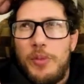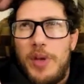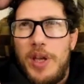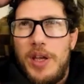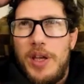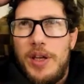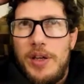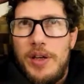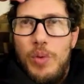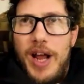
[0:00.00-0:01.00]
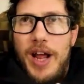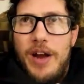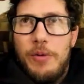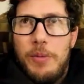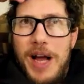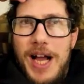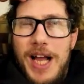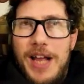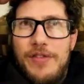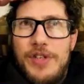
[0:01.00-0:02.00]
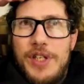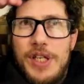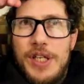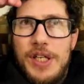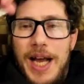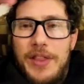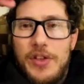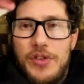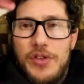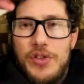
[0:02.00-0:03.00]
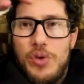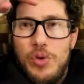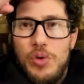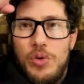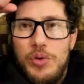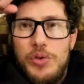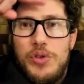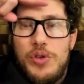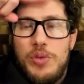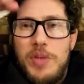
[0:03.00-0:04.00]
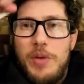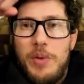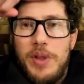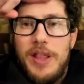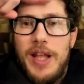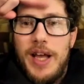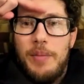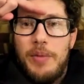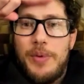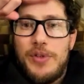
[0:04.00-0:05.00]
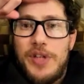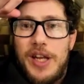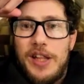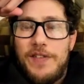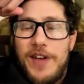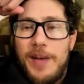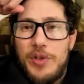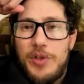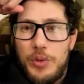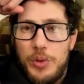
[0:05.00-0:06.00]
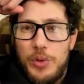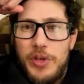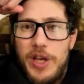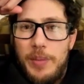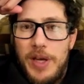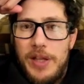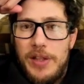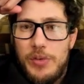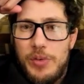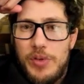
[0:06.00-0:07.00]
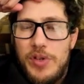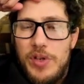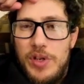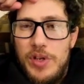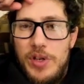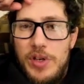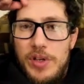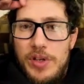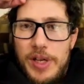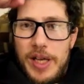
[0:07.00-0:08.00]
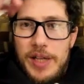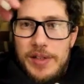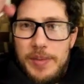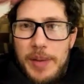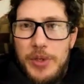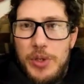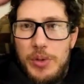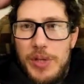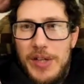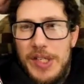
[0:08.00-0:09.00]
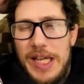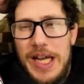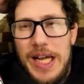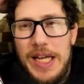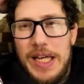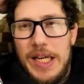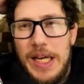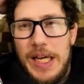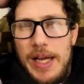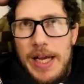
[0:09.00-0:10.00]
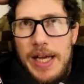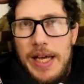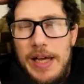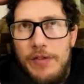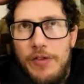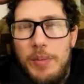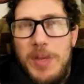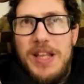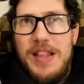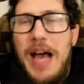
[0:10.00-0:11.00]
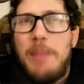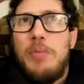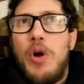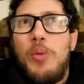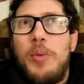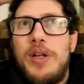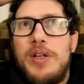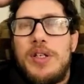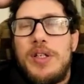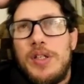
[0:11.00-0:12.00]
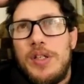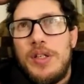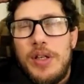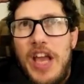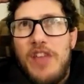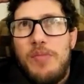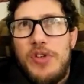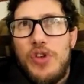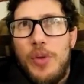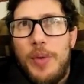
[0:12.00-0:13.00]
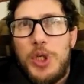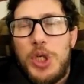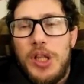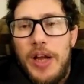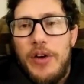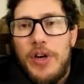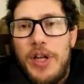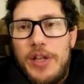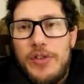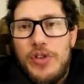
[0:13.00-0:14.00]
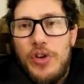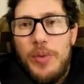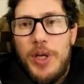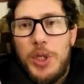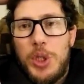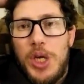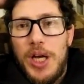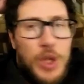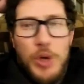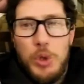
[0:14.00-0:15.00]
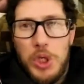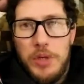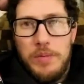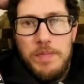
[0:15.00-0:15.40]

for me when I arrived at the school to meet with them representing the Family School Truth Campaign. This was again September 2009, and for me that moment gave me so much clarity and so much closure.